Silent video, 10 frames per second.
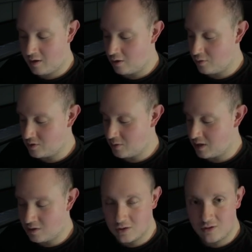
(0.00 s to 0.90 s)
I always
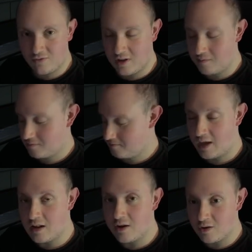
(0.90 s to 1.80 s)
make tons of them. I
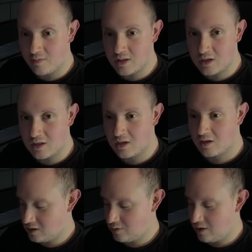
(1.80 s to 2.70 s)
highly recommend it.
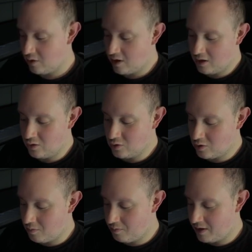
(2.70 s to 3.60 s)
This way you can use
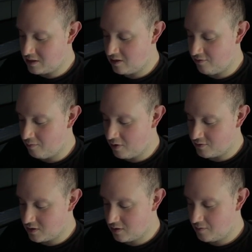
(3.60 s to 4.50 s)
your passive
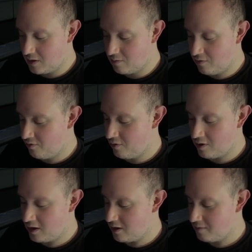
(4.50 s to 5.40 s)
buffs before
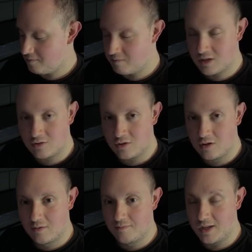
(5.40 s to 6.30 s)
a battle,
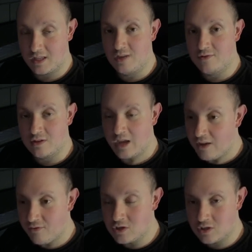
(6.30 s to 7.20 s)
and even in
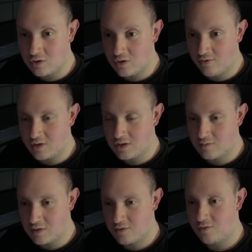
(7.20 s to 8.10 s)
Divergent Universe,
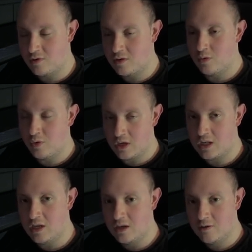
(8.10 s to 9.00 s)
for the
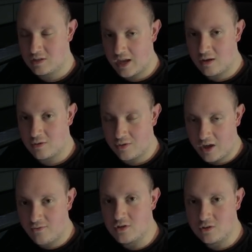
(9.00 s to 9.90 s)
weekly cycle
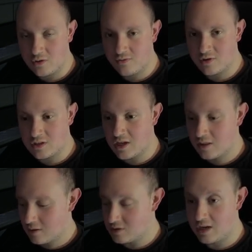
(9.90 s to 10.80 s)
Divergent Universe then.
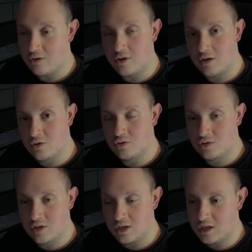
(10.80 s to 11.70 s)
But there you can use
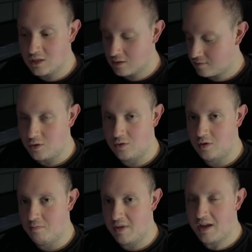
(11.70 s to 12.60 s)
techniques, not
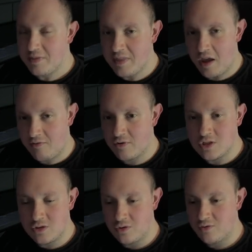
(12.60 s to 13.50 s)
the main
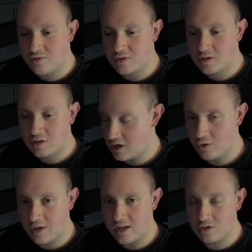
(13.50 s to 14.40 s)
Divergent Universe. There you
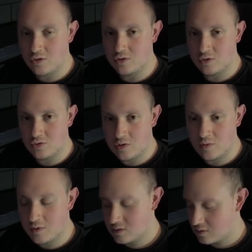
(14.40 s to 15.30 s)
can't use
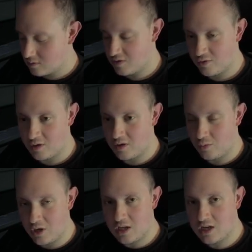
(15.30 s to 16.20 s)
consumables. But for the
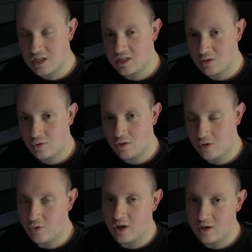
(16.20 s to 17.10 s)
weekly reset one,
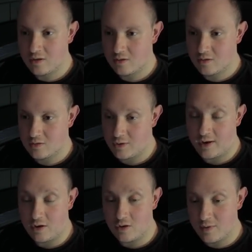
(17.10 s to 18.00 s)
you can. So I
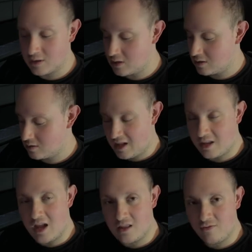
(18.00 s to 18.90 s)
recommend it. At
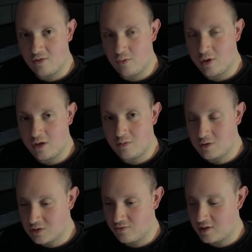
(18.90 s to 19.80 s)
the end of the week,
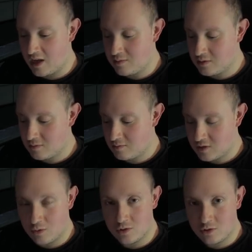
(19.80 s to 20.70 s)
most of the times,
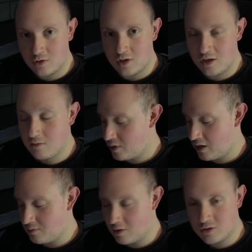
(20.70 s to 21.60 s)
so on Sunday, when
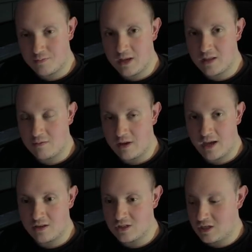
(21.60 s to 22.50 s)
I'm done spending my
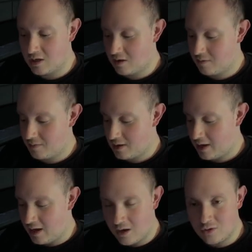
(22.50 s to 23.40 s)
energy,
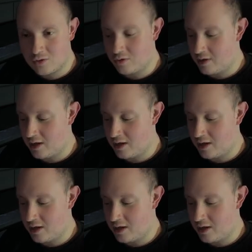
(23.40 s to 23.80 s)
I go to